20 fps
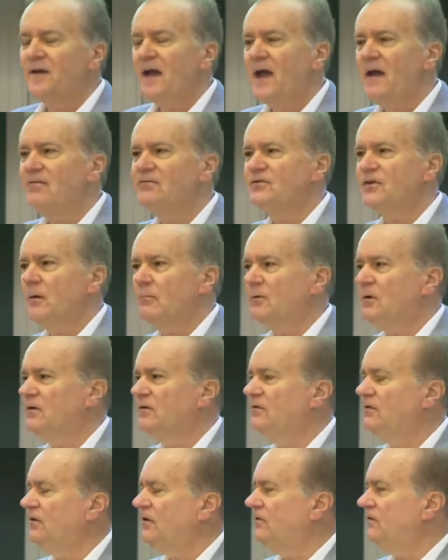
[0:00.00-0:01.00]
they have some
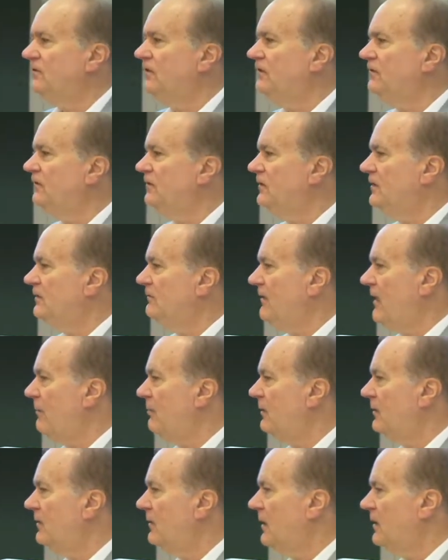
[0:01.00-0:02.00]
consistency of
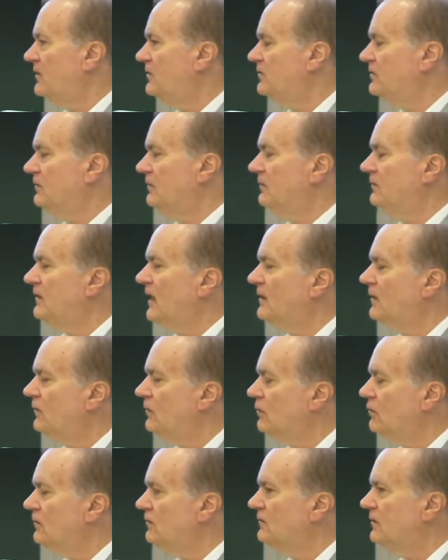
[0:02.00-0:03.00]
application. They
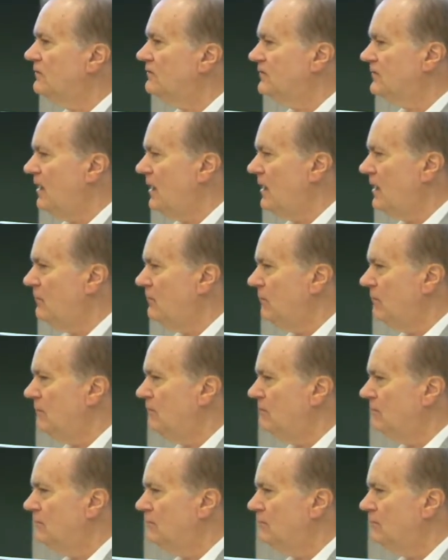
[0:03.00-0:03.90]
look the same.